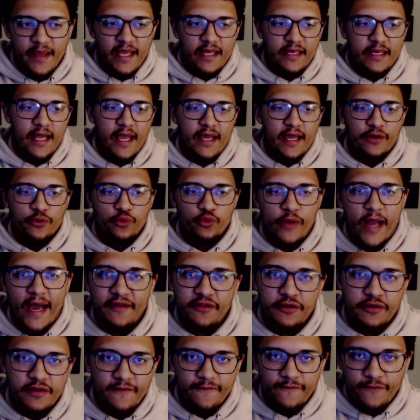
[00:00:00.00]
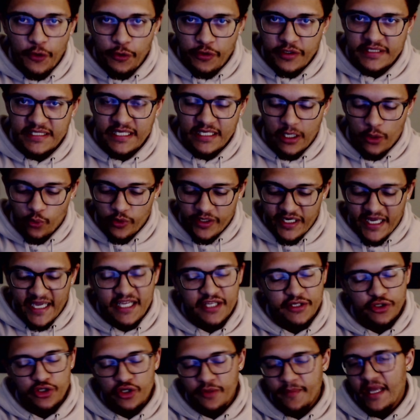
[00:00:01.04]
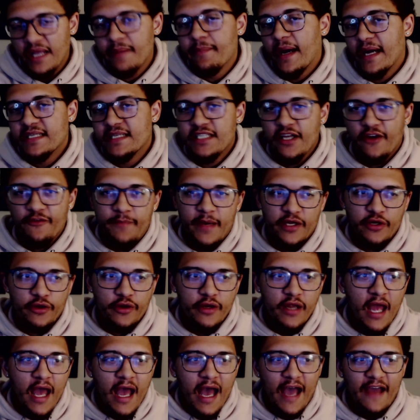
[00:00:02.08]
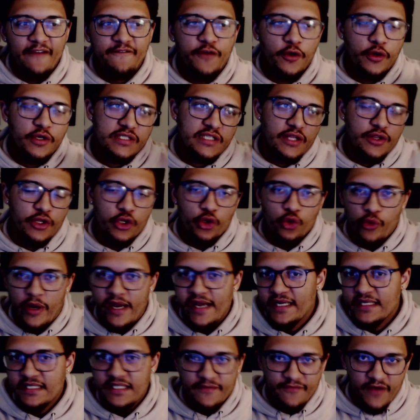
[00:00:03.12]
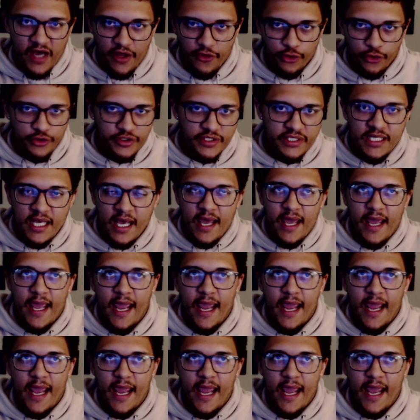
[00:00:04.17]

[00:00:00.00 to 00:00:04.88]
And and rather than focusing on what I can do to make myself better, I focus on the greatness of others.